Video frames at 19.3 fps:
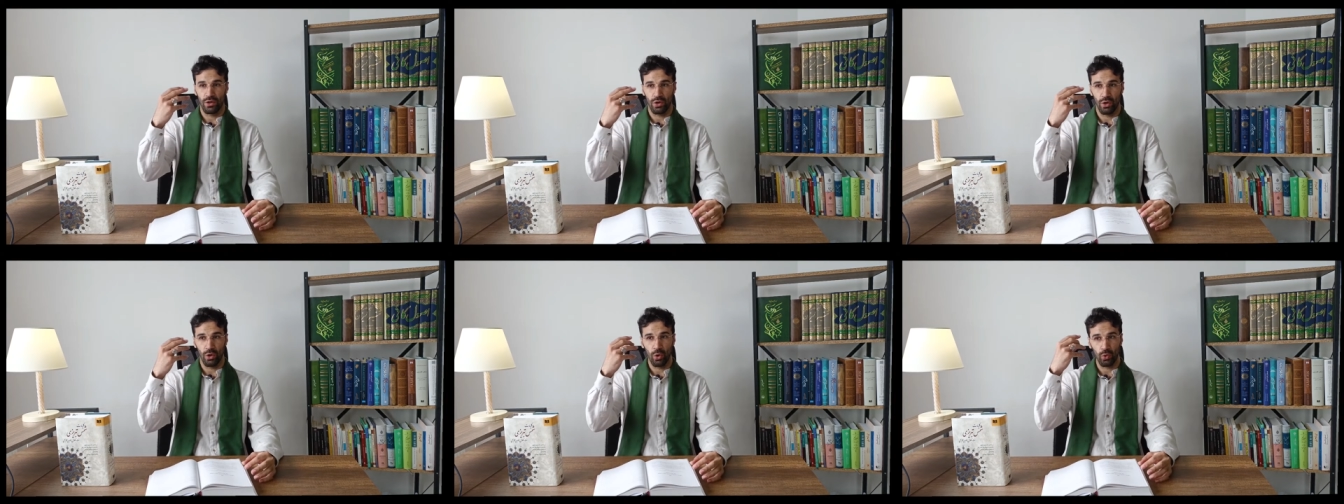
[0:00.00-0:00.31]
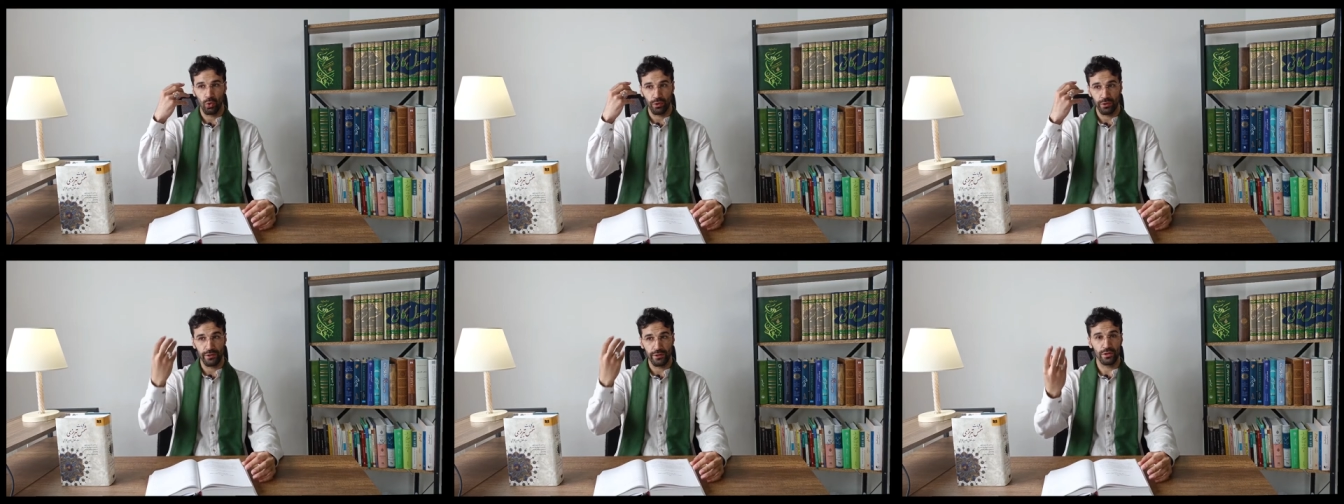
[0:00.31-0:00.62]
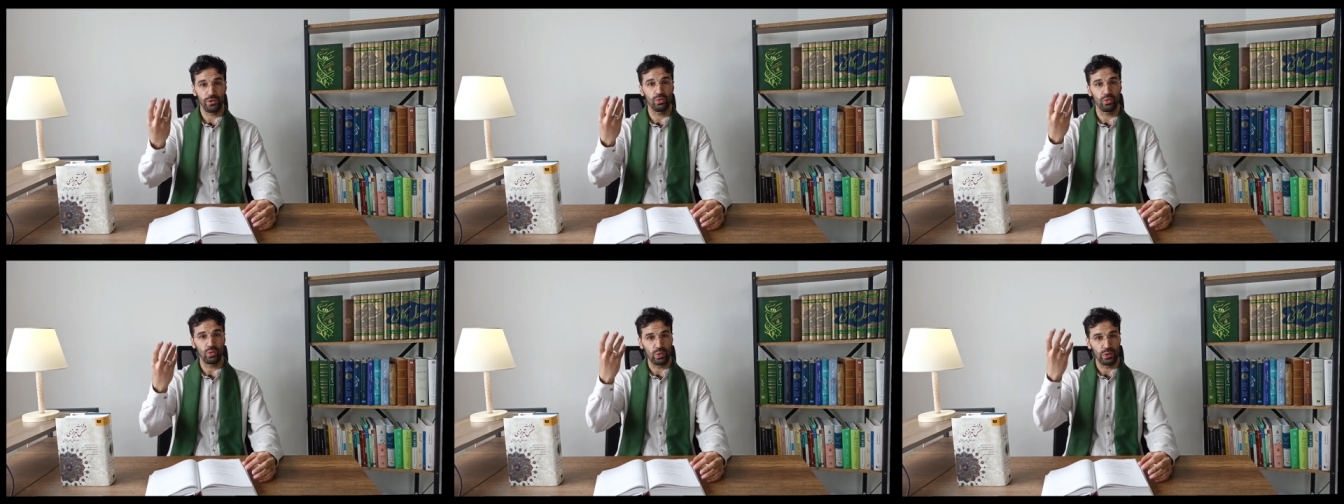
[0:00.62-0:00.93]
"O oh,
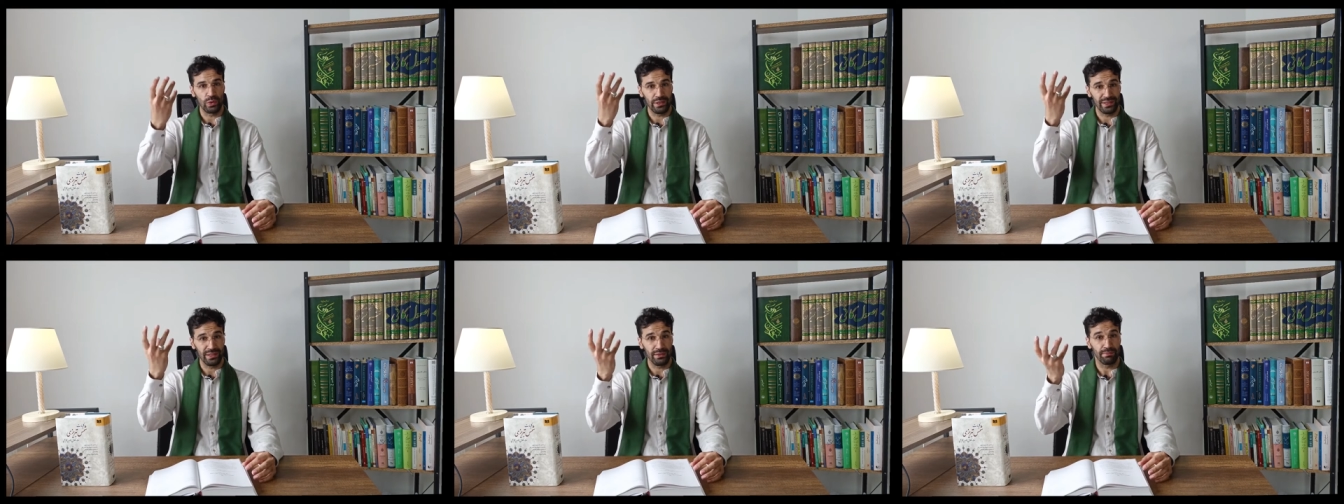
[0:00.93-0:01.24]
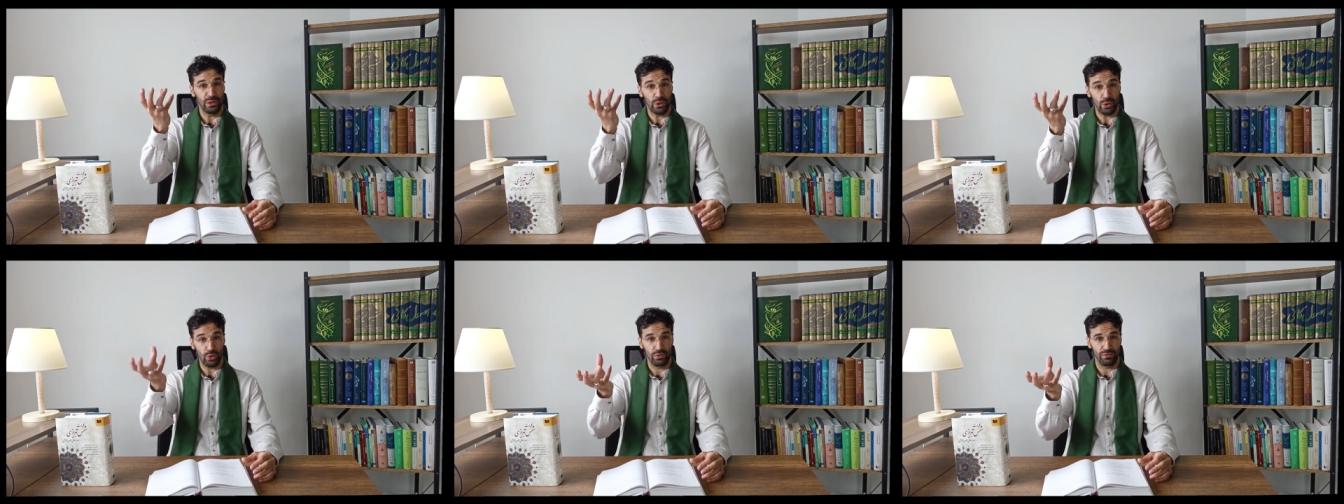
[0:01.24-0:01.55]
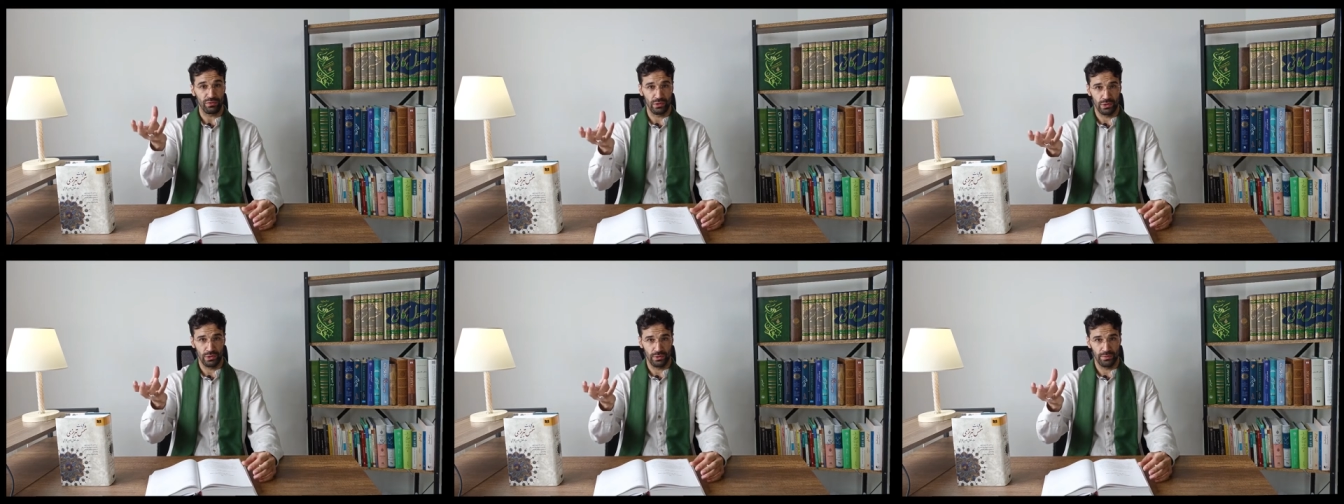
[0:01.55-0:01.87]
you, the
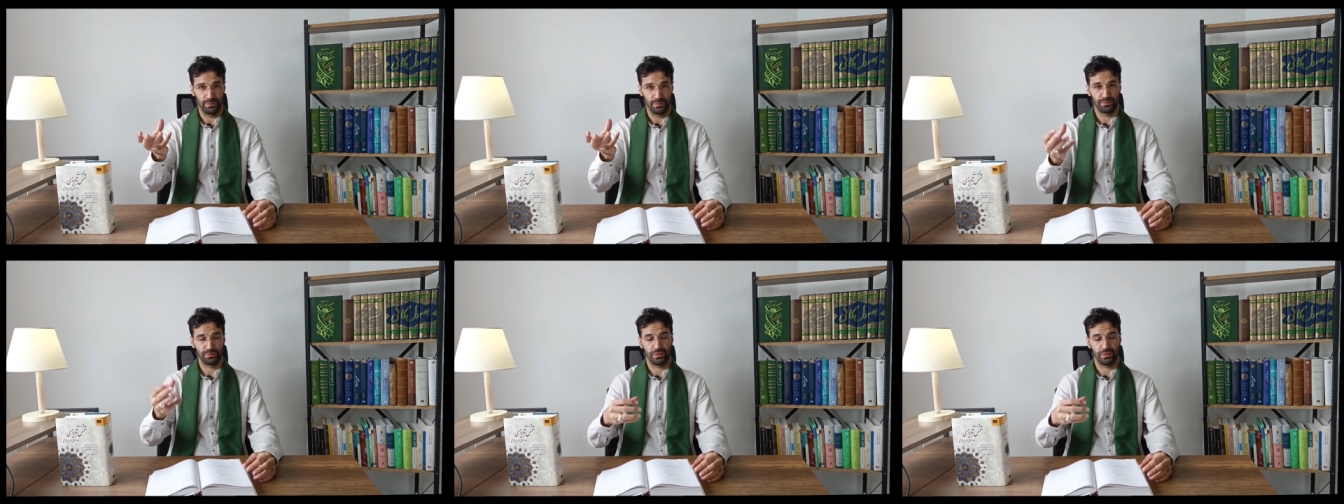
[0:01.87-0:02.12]
beautiful."